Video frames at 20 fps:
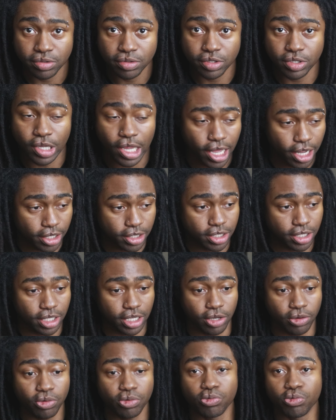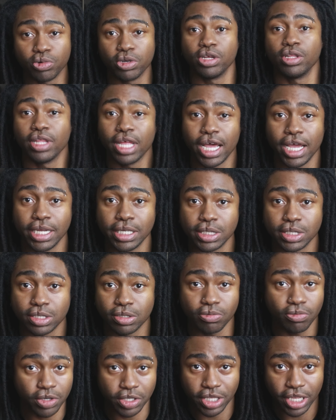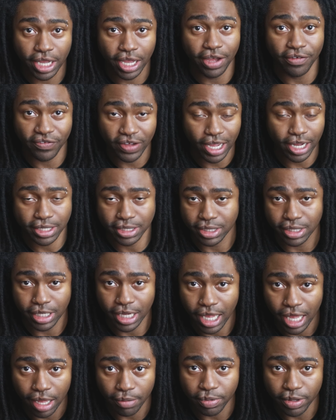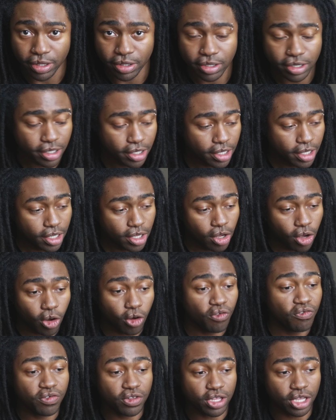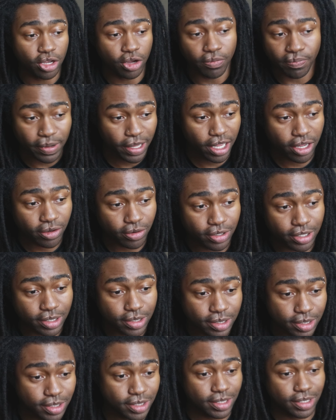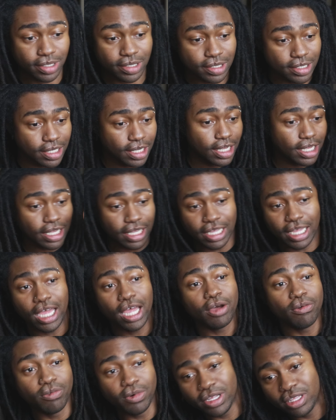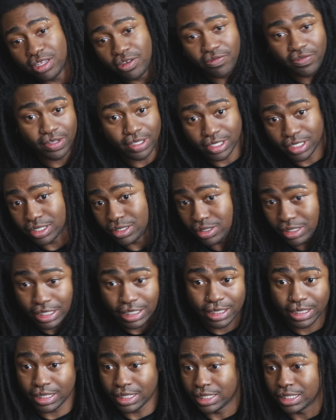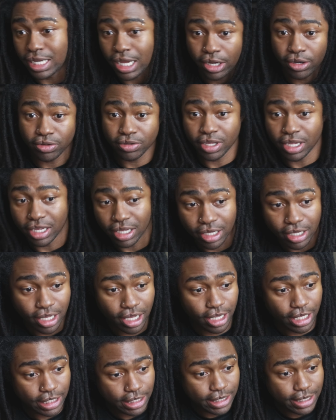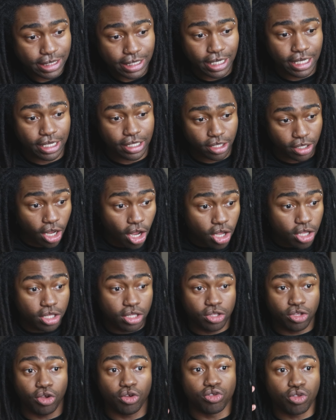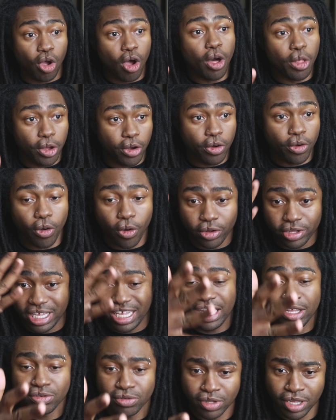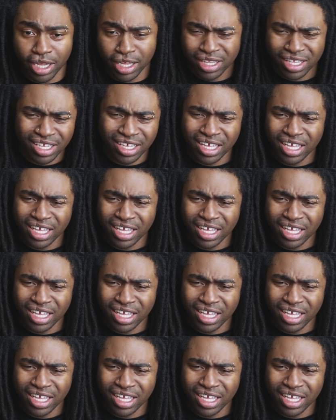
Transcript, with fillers: to actually realize what the F actually happened. Hopefully, her parents got wind of this entire thing and seen their daughter on the internet